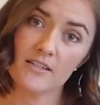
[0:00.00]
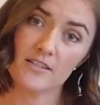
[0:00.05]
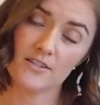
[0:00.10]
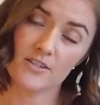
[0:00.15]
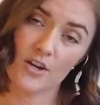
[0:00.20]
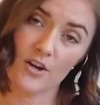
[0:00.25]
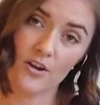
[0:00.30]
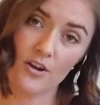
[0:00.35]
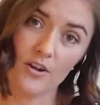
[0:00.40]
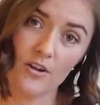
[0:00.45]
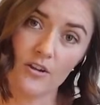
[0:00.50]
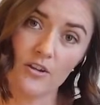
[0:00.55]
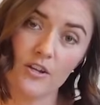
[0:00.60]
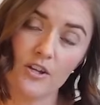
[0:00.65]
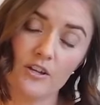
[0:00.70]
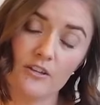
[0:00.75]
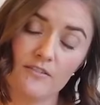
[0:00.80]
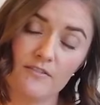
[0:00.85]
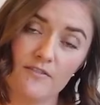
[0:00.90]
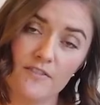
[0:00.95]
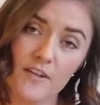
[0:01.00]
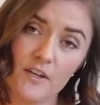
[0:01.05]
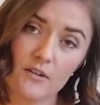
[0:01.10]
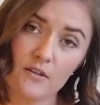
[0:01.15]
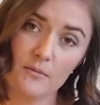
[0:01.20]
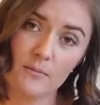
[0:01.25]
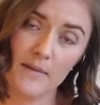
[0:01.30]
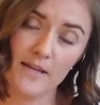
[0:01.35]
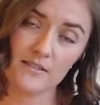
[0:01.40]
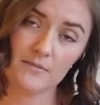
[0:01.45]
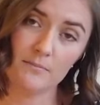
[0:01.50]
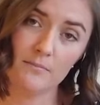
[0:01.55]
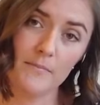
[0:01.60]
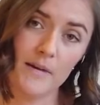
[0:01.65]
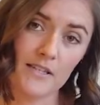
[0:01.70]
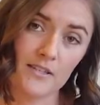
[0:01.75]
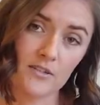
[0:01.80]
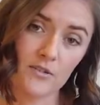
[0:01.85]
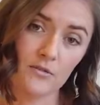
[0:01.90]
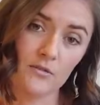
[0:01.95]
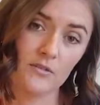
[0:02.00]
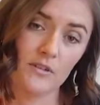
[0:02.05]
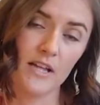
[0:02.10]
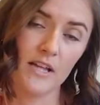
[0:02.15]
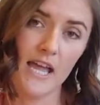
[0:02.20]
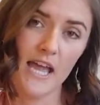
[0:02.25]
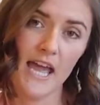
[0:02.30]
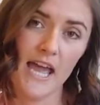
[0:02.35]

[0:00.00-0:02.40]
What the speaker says: So you can feel the muscle